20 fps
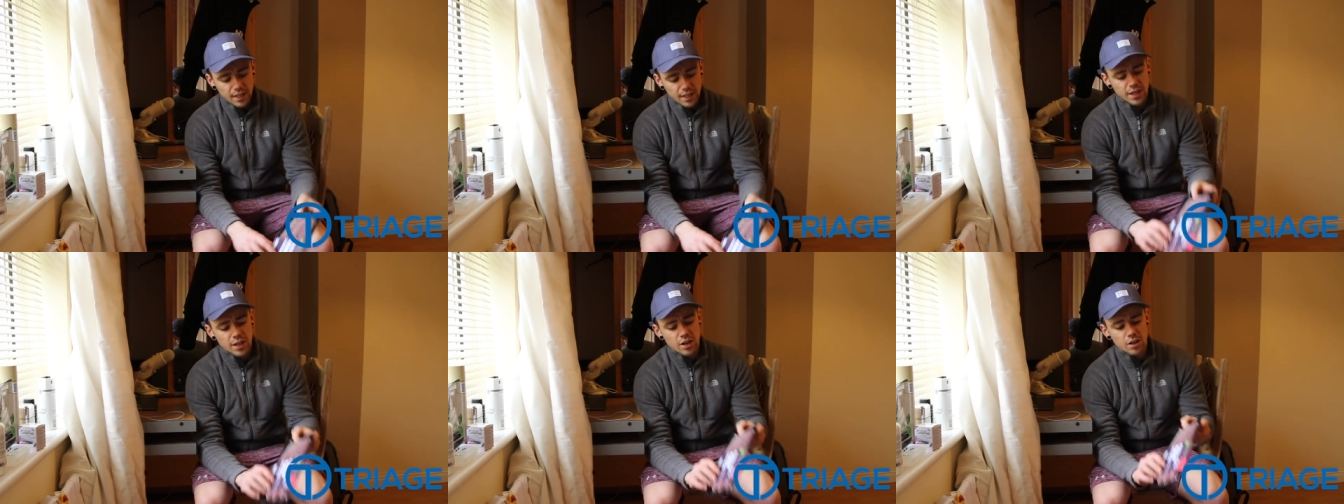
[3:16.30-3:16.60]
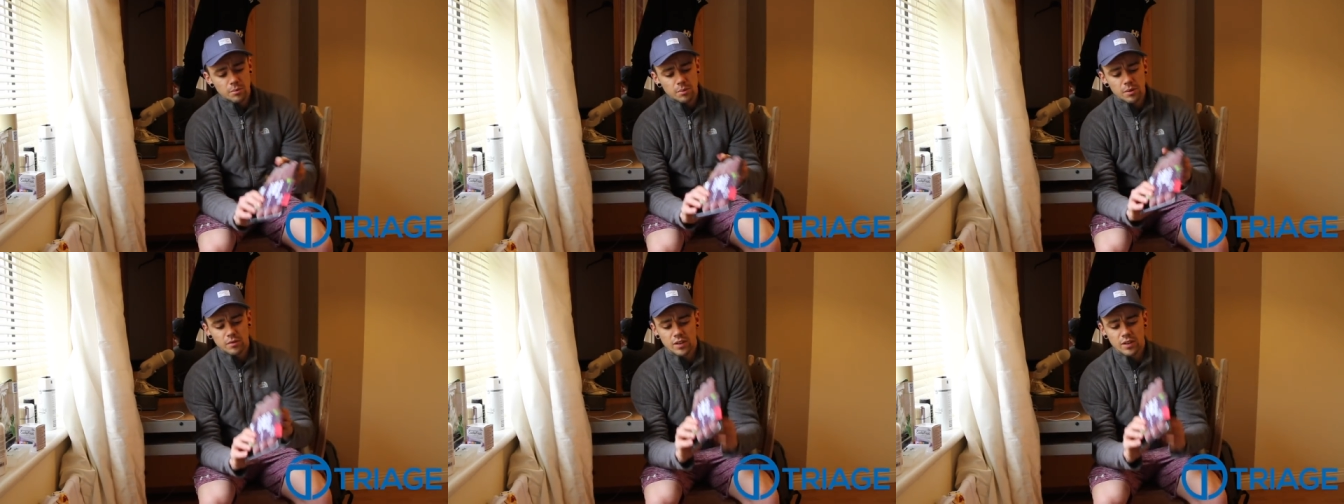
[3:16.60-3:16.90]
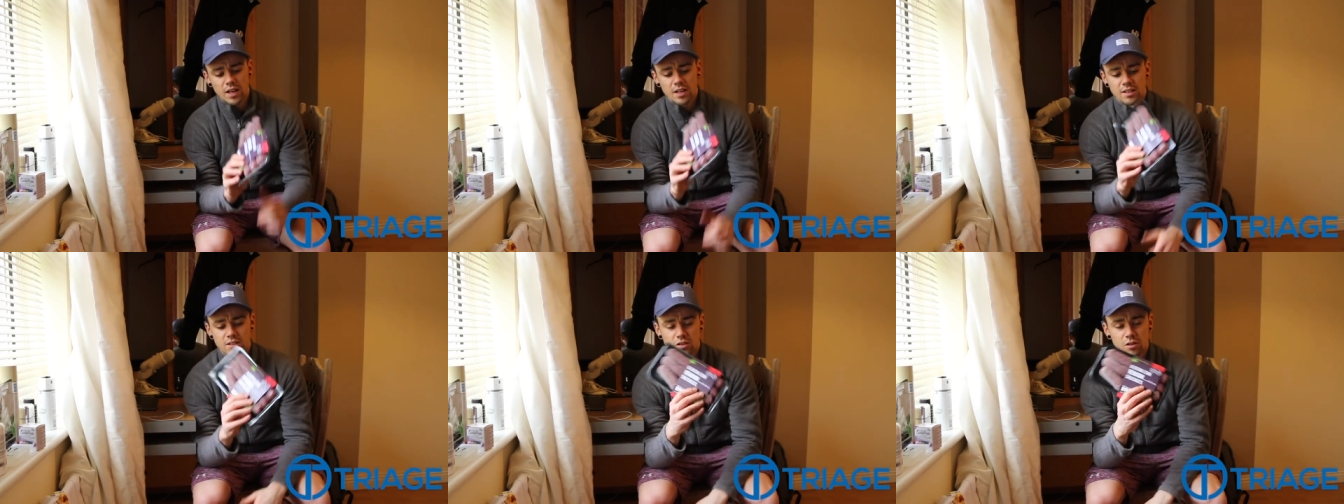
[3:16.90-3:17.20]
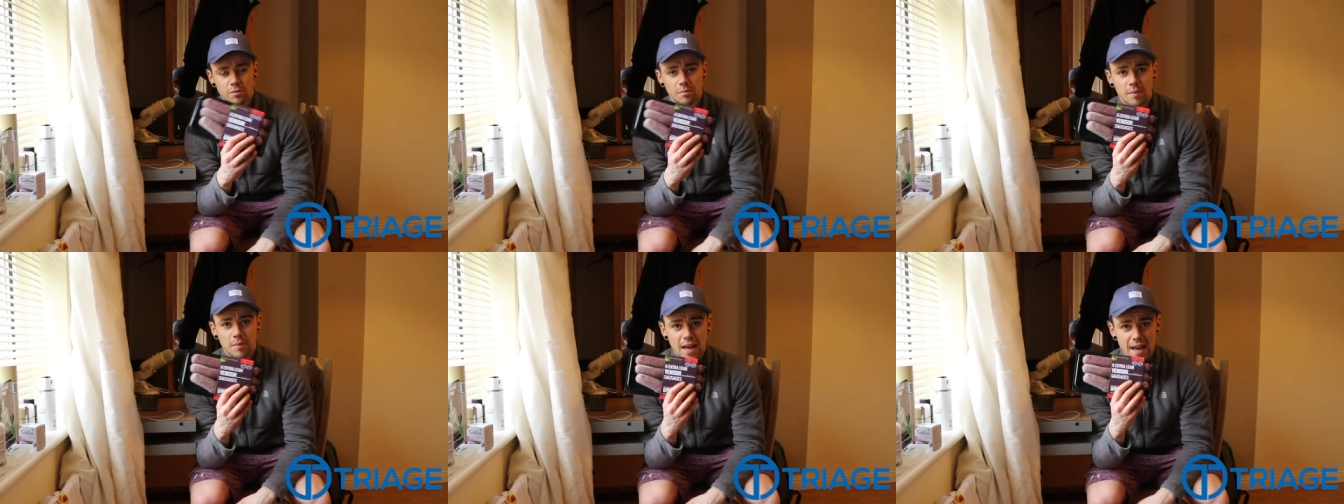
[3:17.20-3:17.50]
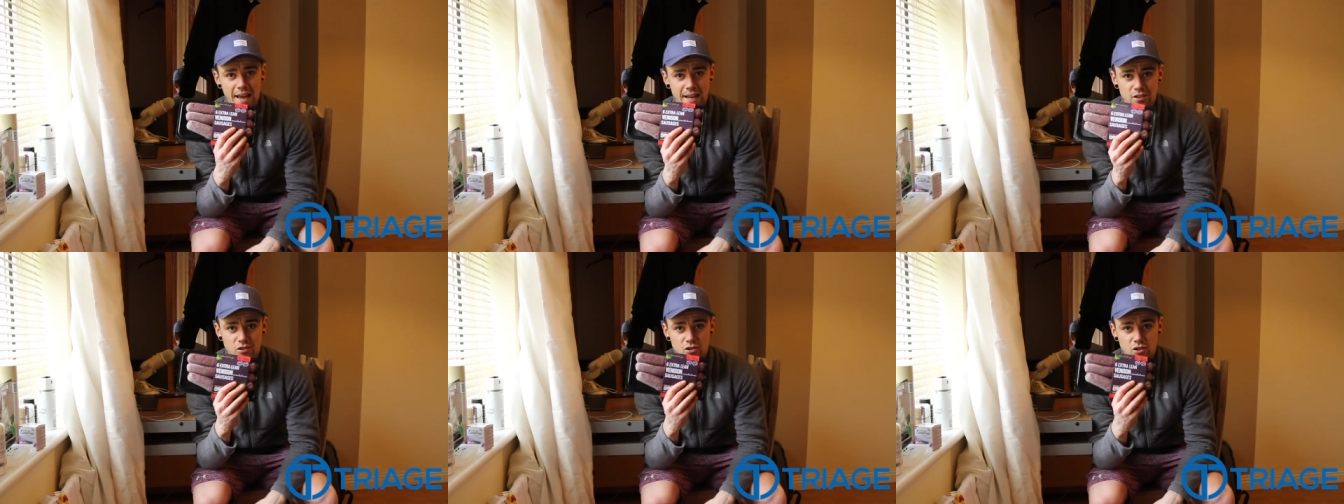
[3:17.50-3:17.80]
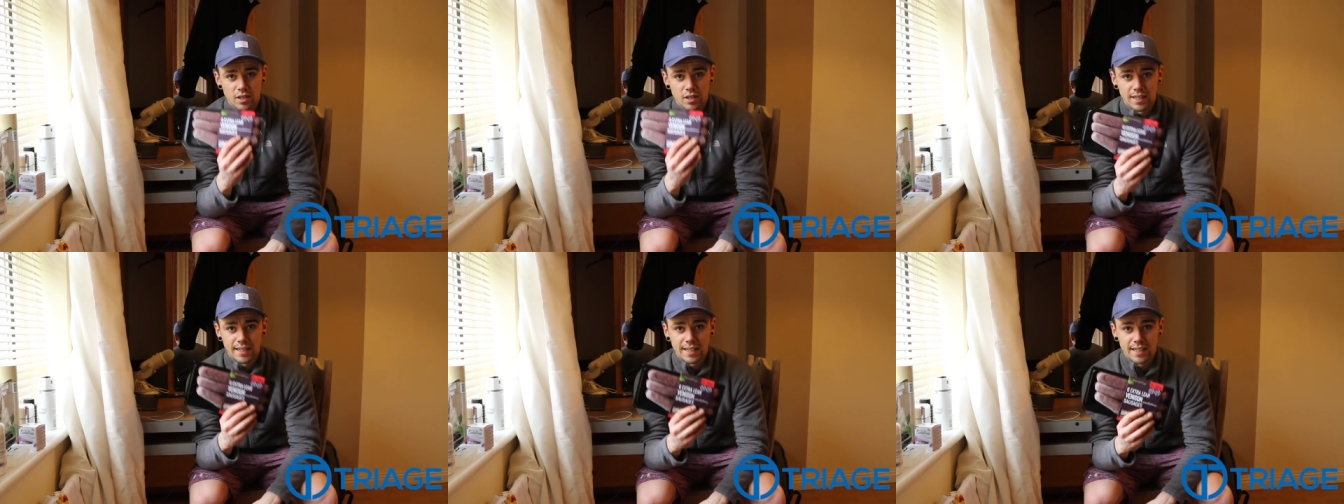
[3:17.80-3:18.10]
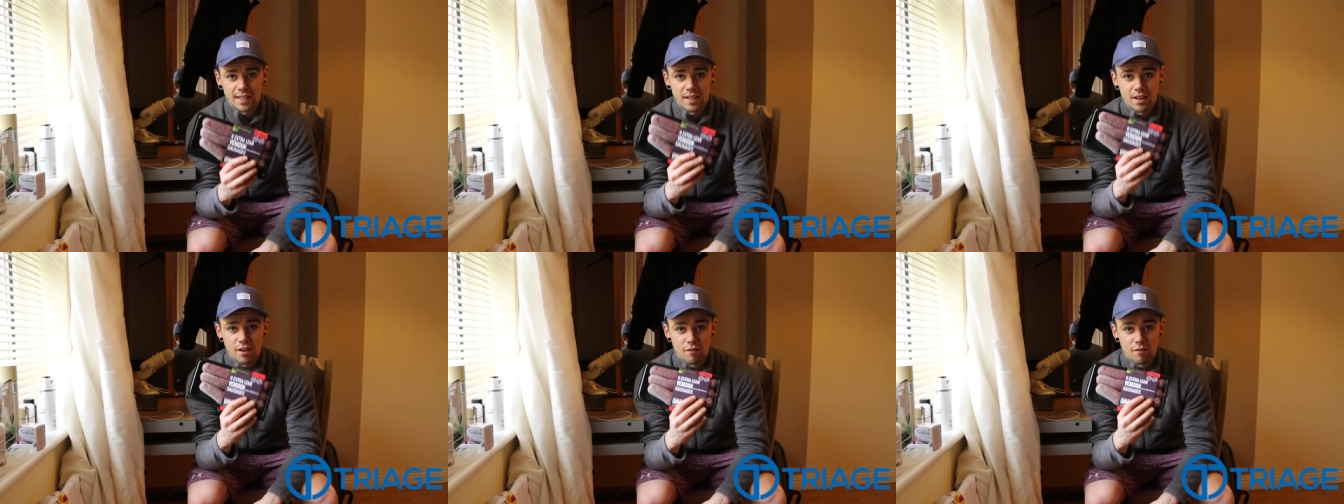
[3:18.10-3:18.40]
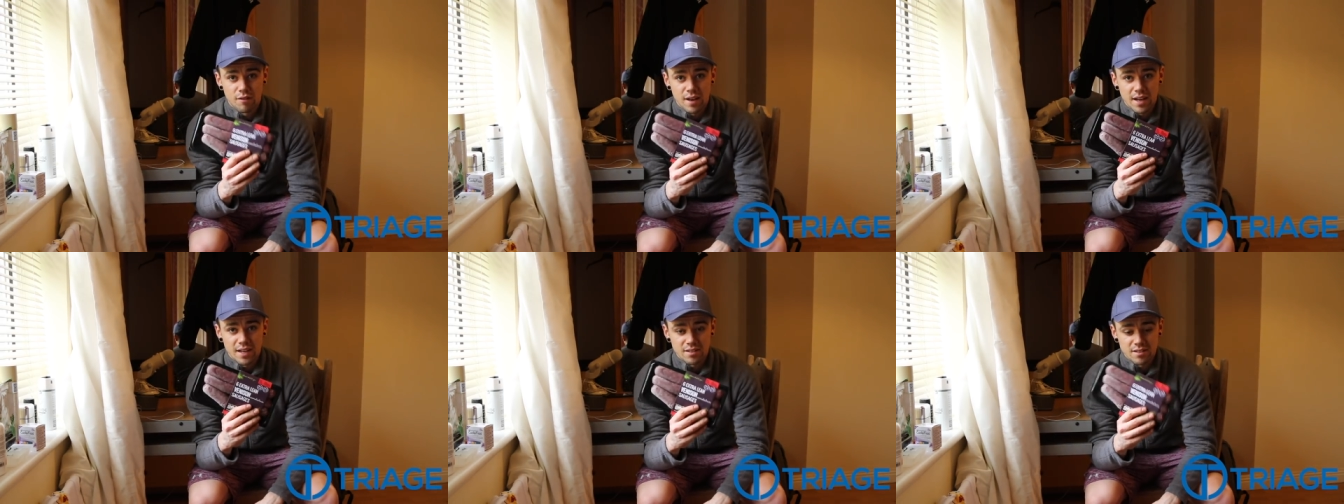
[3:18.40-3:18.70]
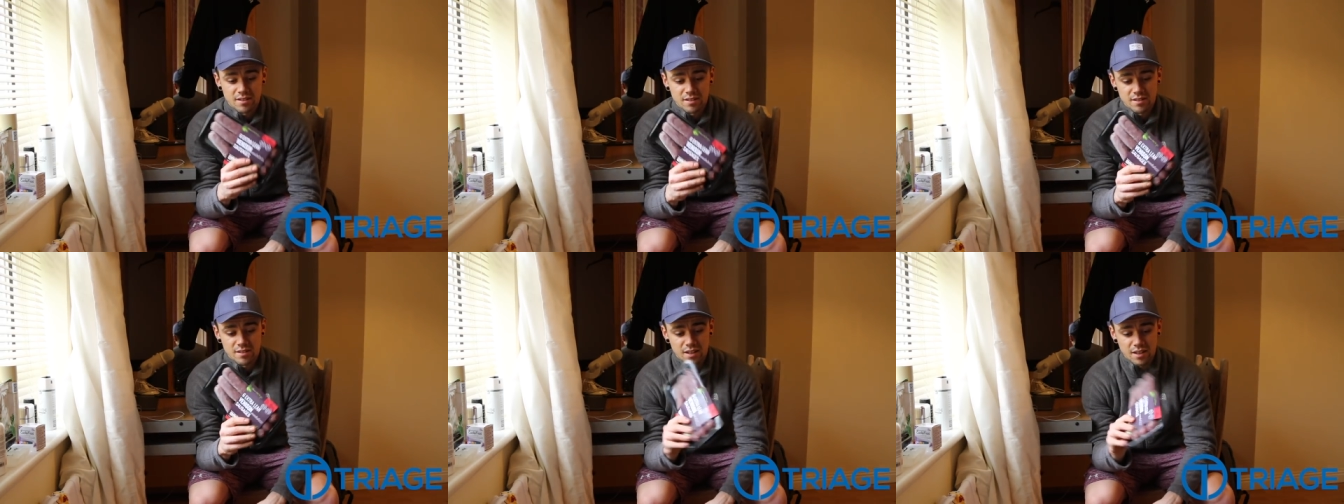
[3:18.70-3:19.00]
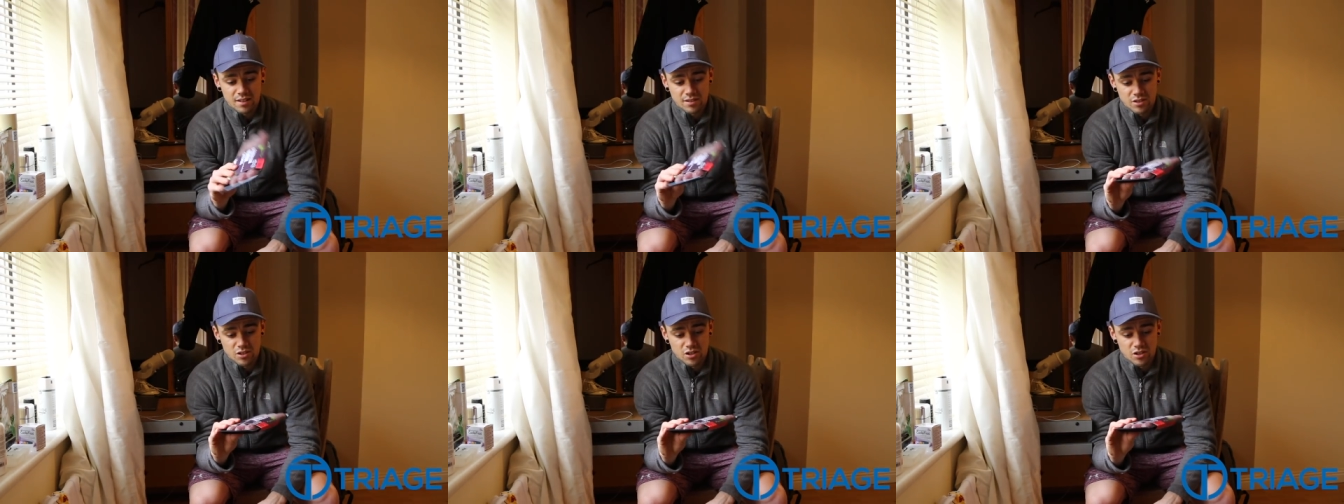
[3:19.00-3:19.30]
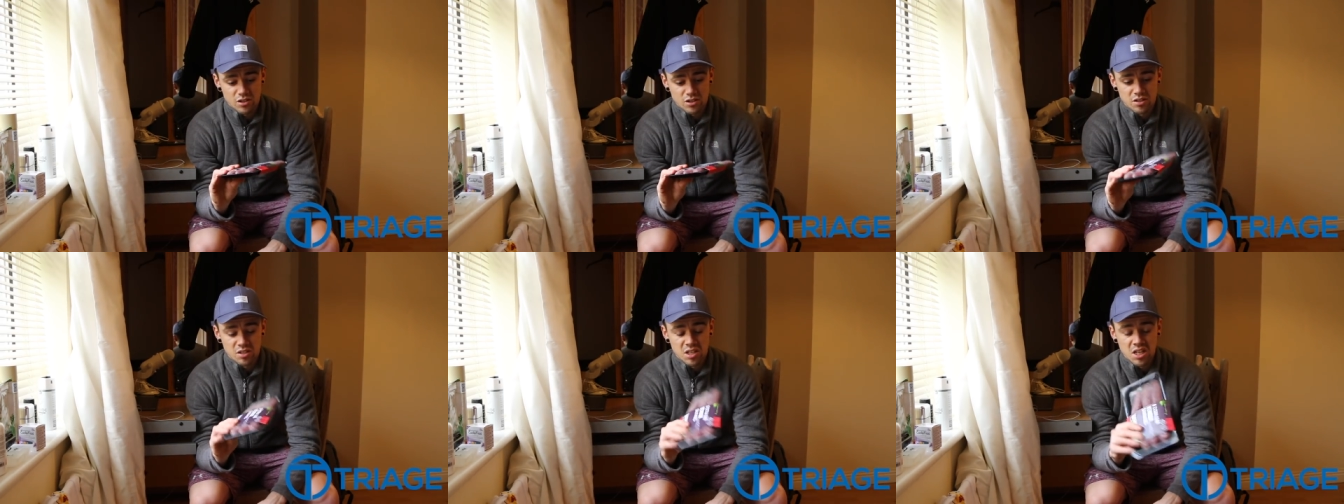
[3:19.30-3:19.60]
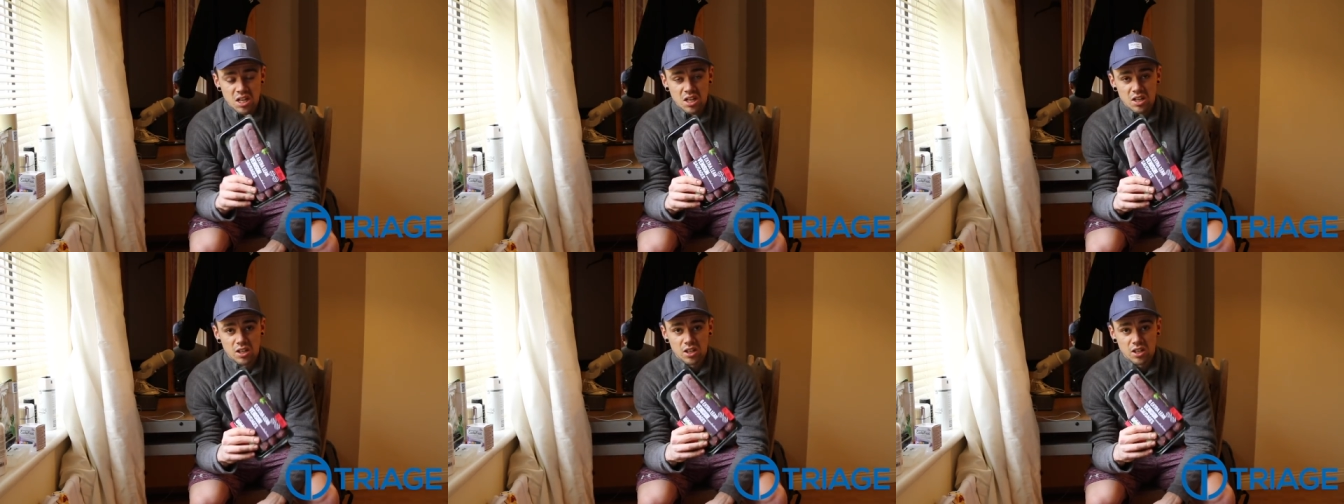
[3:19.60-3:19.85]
here we've got some extra lean venison sausages.